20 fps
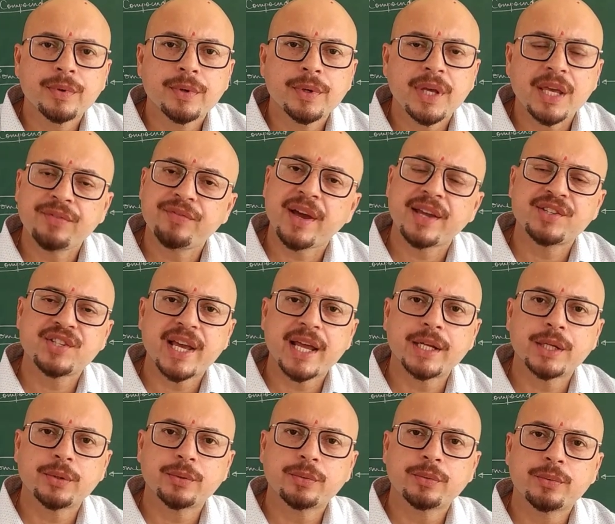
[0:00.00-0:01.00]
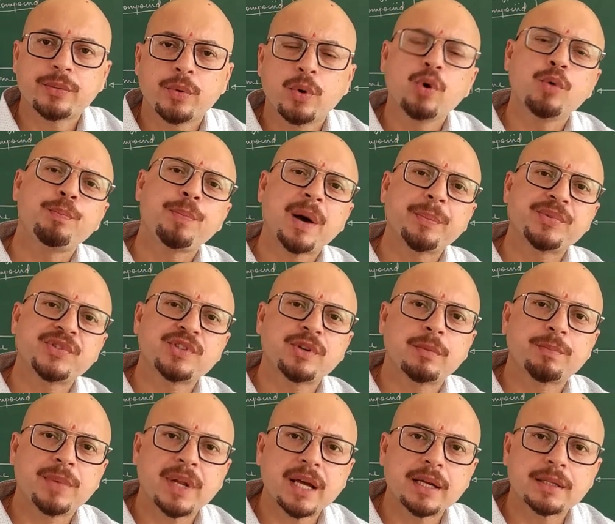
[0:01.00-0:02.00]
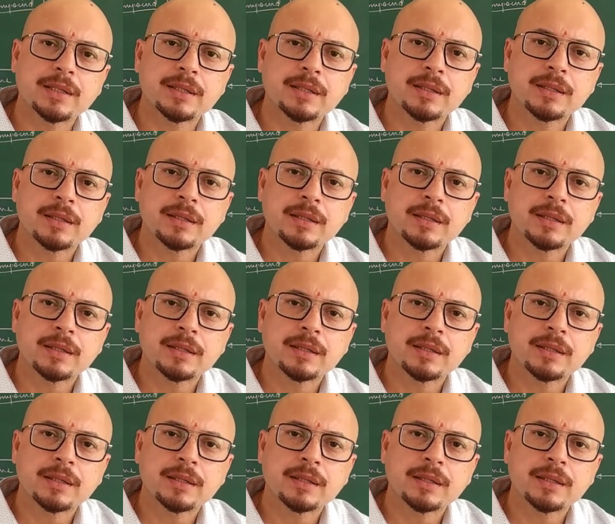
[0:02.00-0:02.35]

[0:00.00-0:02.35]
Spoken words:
If I tell you, who pumps your blood?